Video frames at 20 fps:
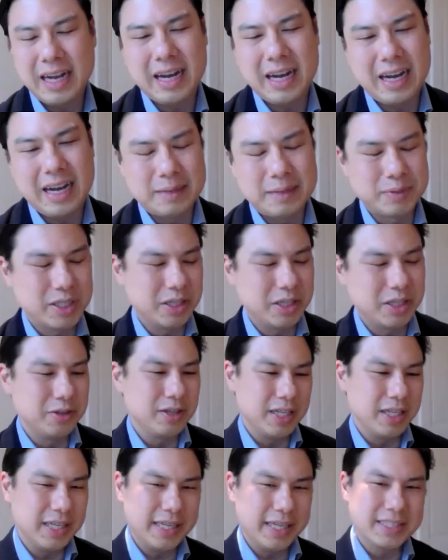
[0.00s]

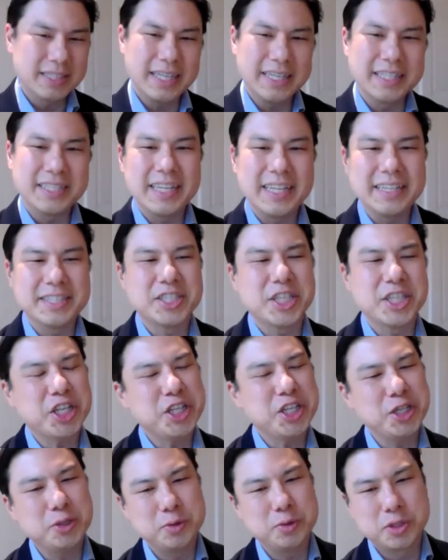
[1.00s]
Absolutely, it's a
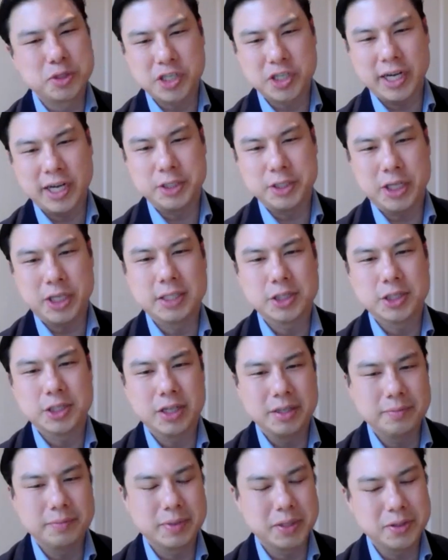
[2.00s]
huge change
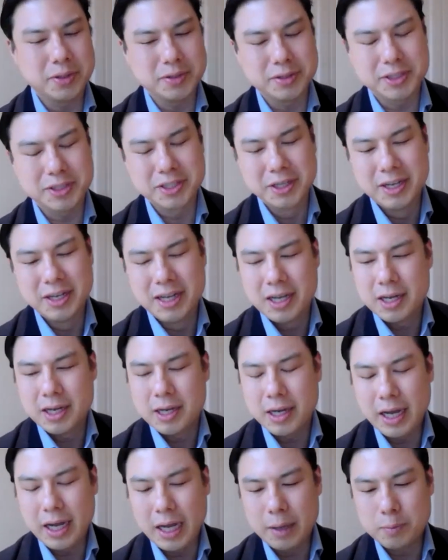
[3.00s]
actually, because
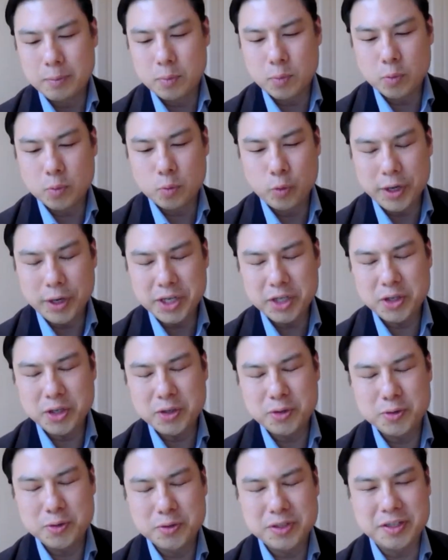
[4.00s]
when
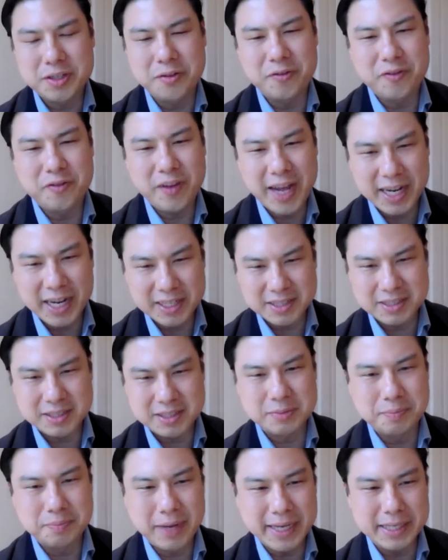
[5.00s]
you
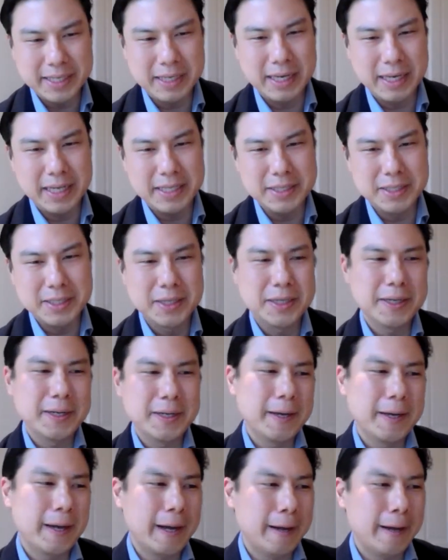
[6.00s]
defend mainly,
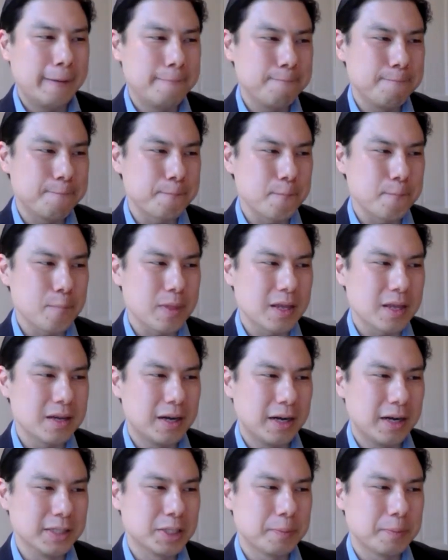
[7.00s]

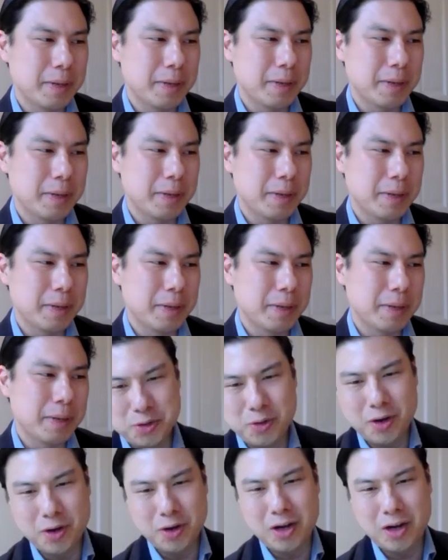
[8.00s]
I suppose
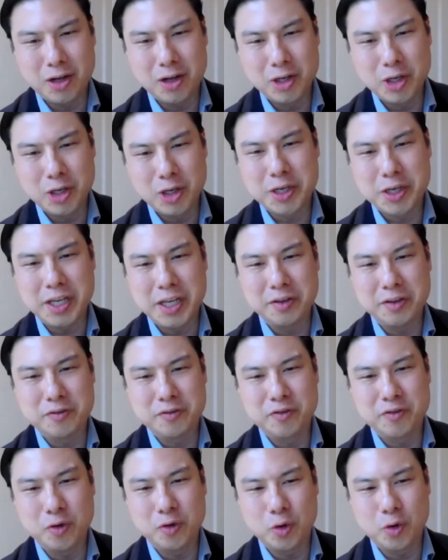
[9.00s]
the best way to
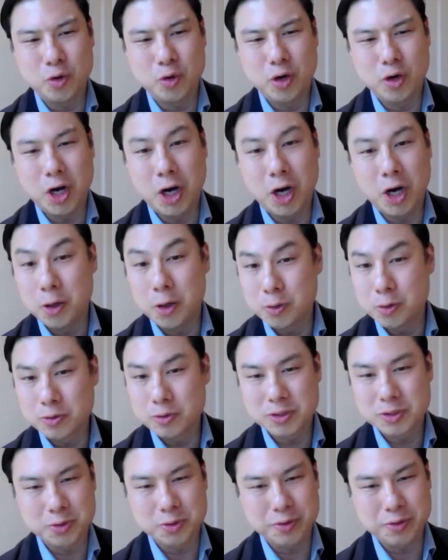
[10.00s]
put it is you are
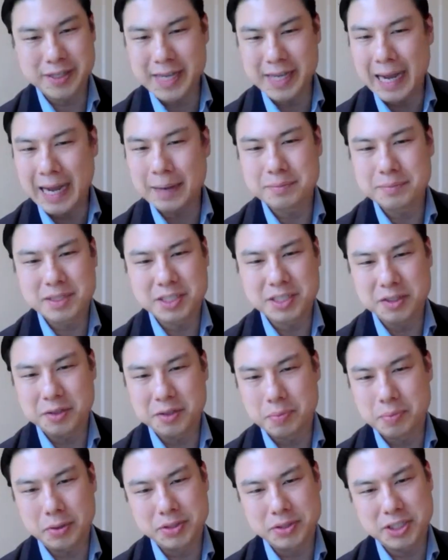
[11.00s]
looking for
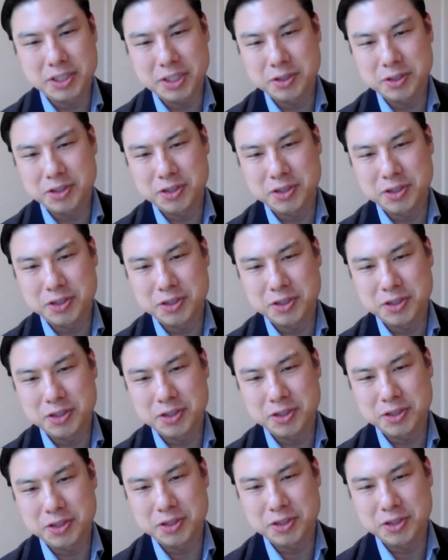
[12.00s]
holes or gaps in the
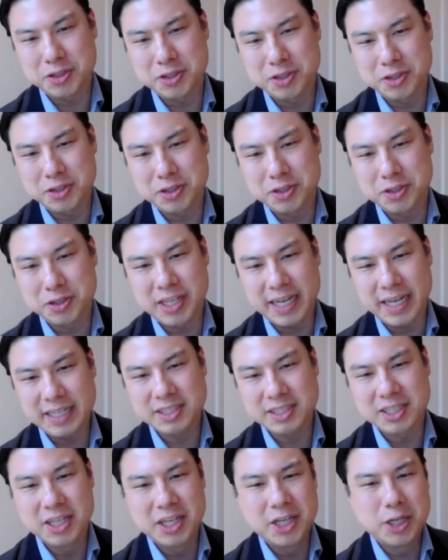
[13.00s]
prosecution case.
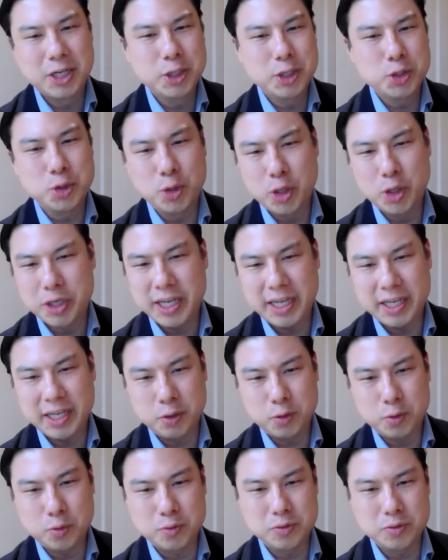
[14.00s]
You're looking
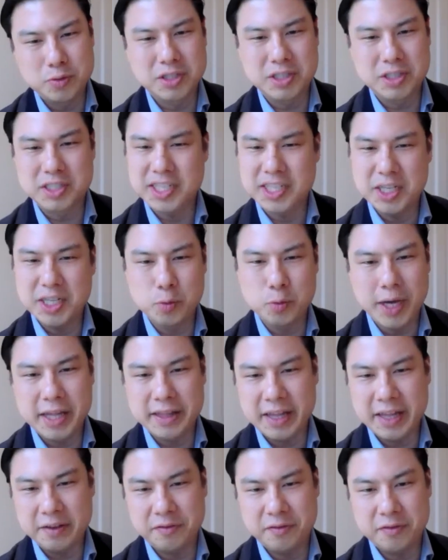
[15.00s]
to see where
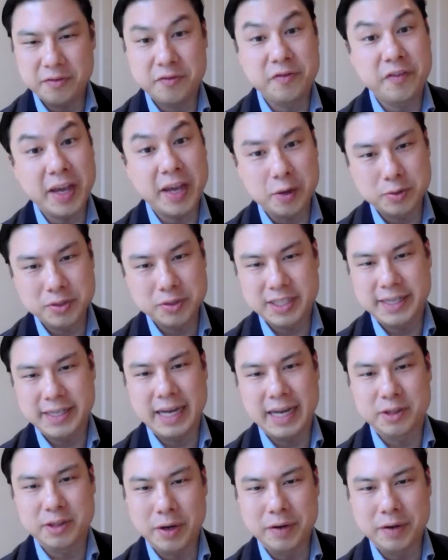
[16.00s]
they've failed to
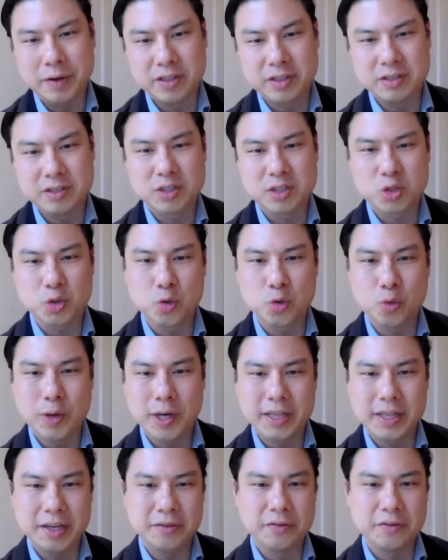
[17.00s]
gather evidence or where
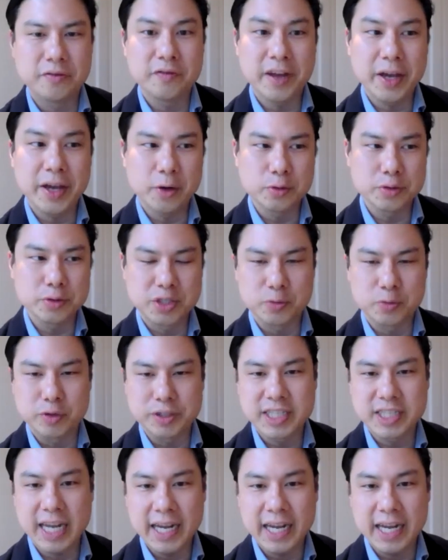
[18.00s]
they failed to
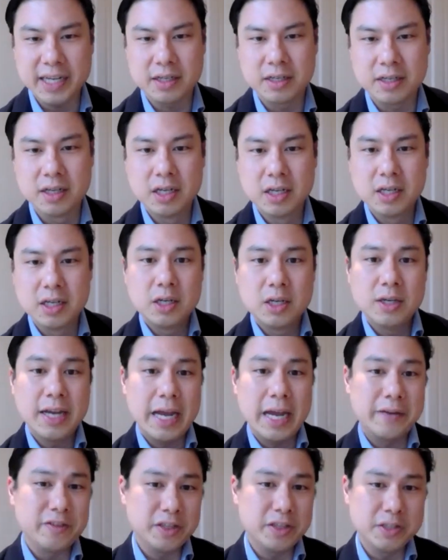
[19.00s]
retain
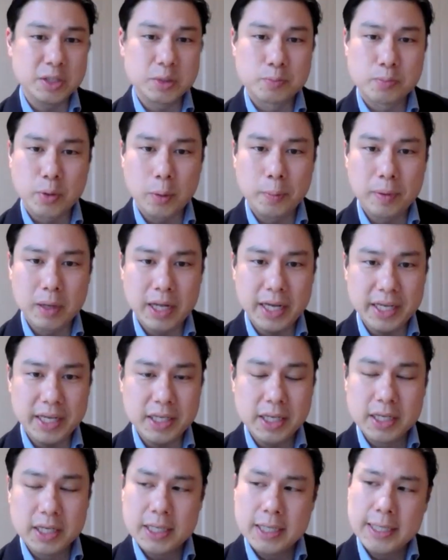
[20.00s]
evidence
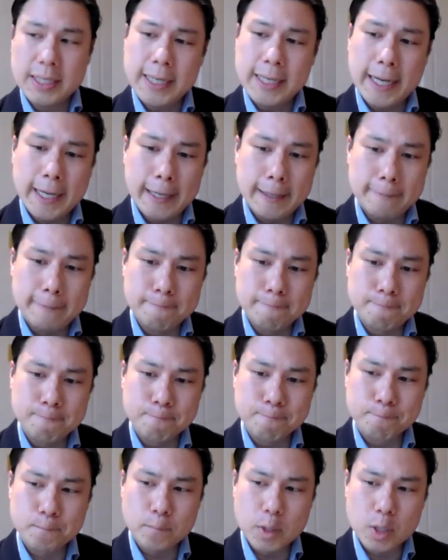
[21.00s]
properly,
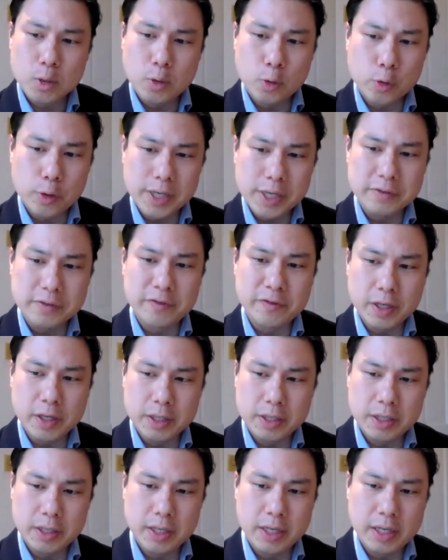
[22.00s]
or
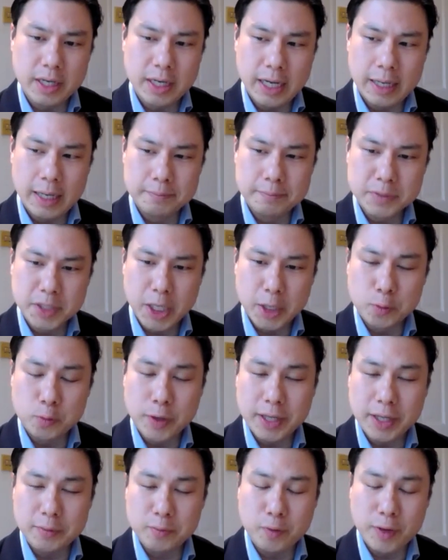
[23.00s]
even
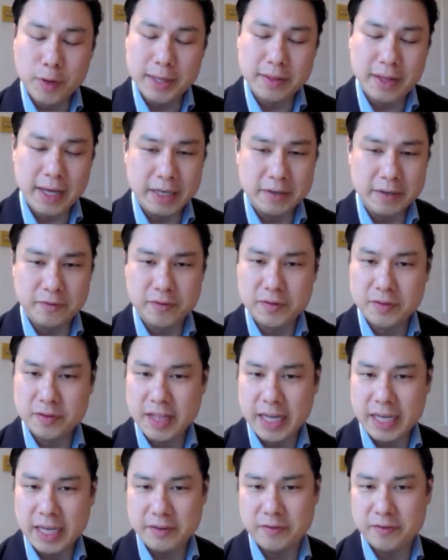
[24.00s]
where
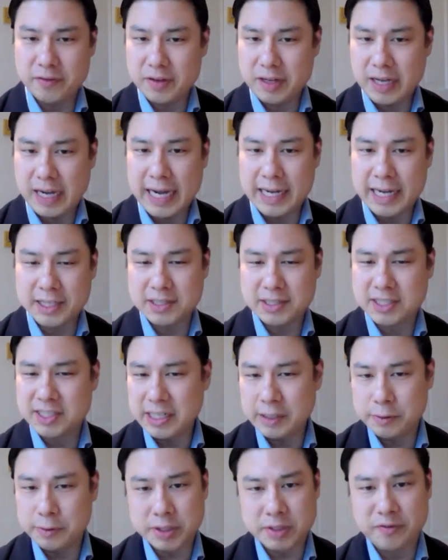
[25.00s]
they've had
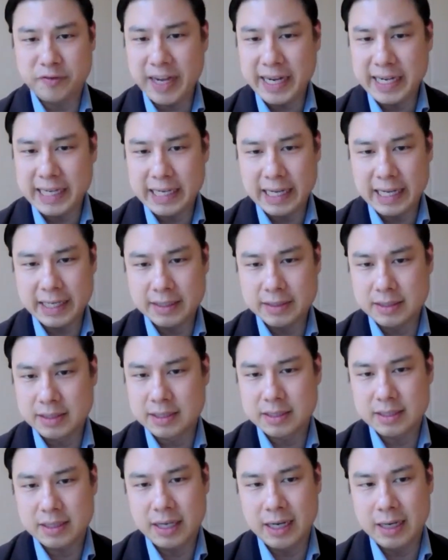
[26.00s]
serious
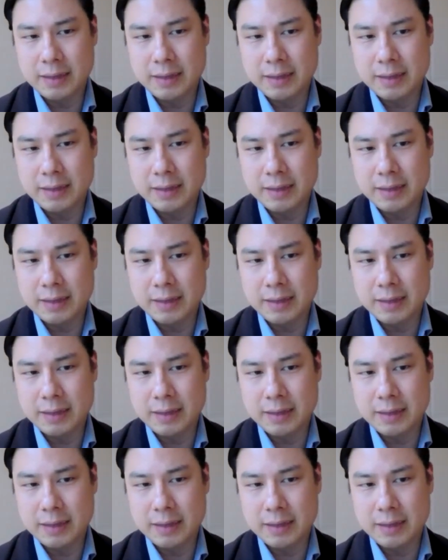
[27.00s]
failings